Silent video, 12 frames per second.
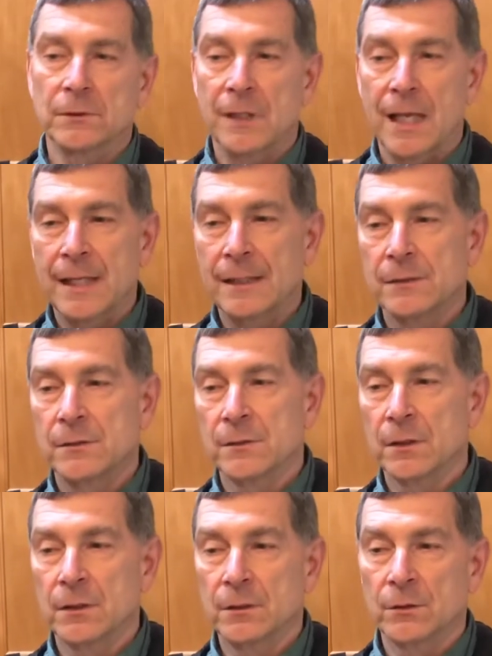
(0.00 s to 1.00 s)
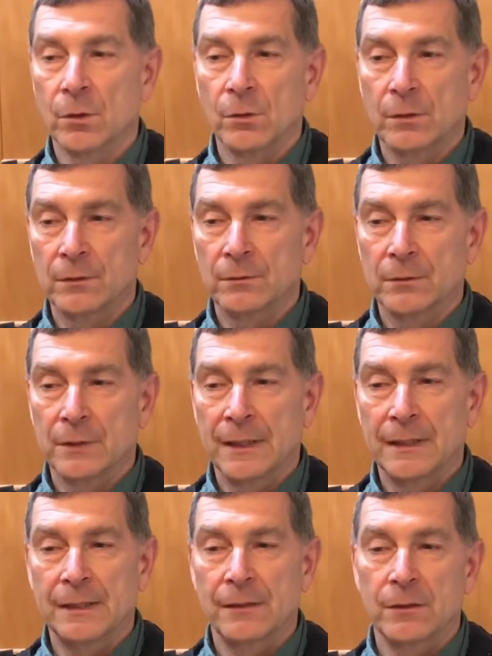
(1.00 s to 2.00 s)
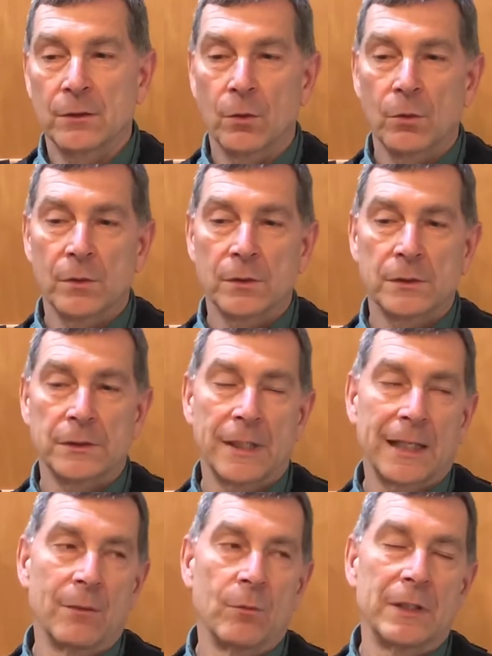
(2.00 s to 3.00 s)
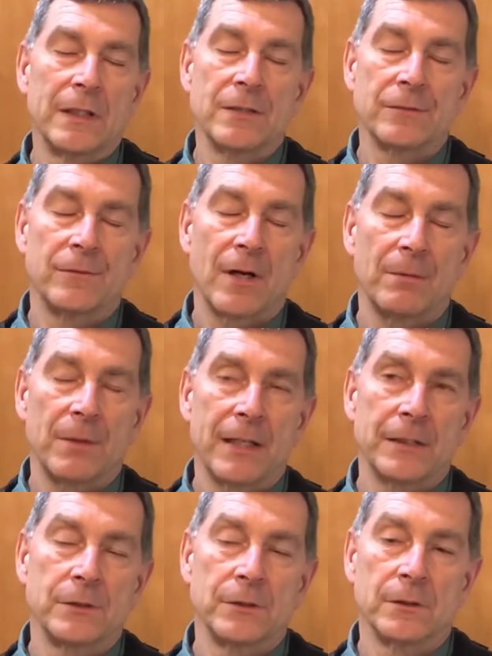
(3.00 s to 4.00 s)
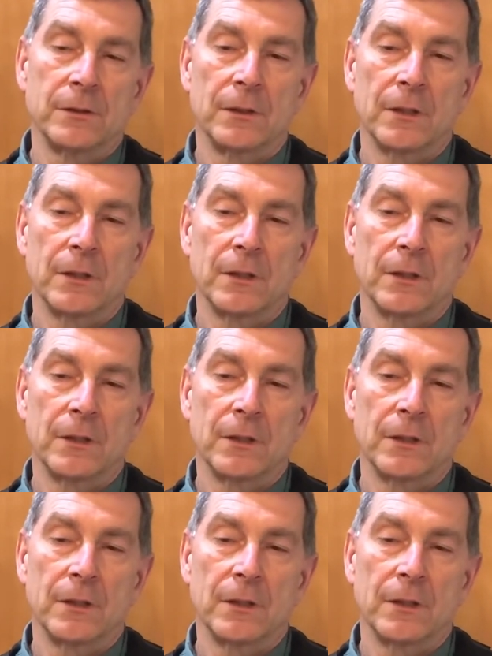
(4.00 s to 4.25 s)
lights, interior doors, checking windows for operation.